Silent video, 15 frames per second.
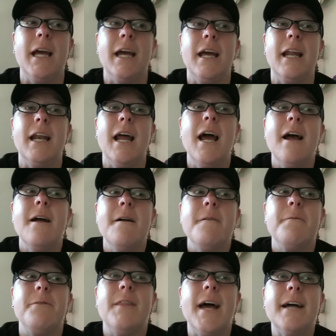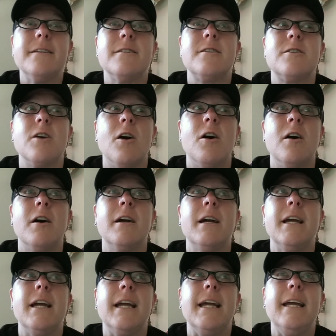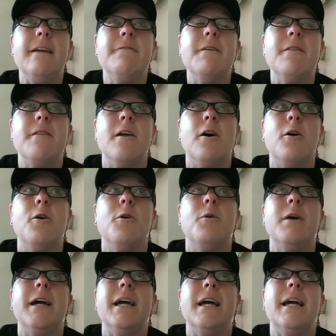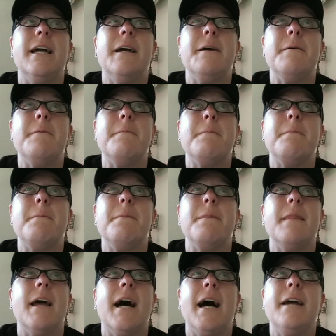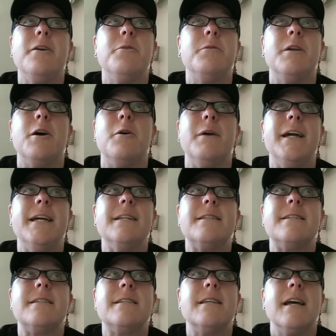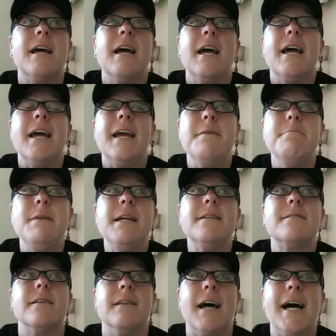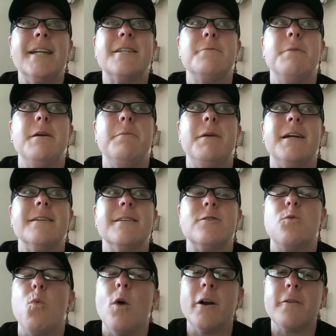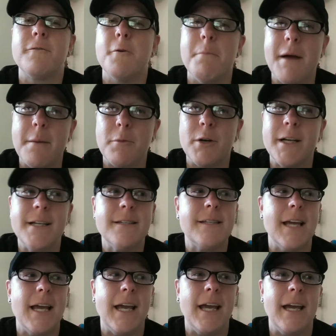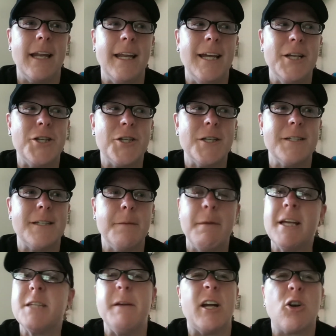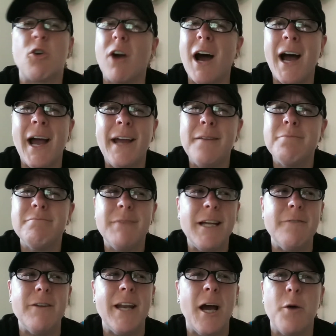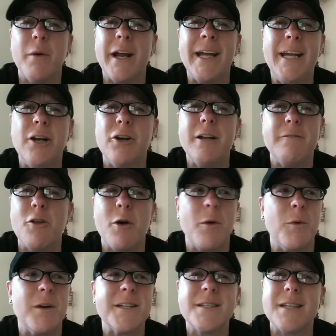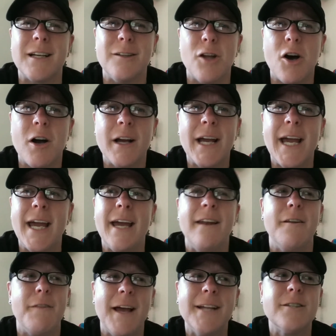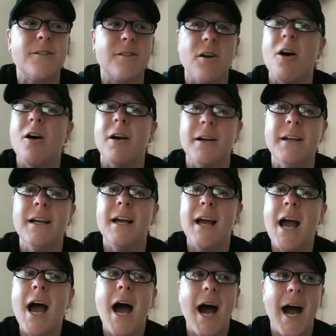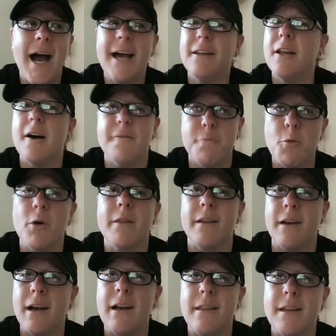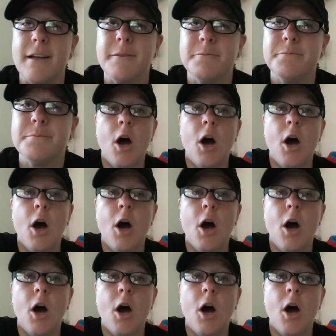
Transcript: and that song even though I don't know it's it means a lot to me because it's wonderful memories and it just it makes me cry even now when I hear it even though I want to sing along and that song I love more than anything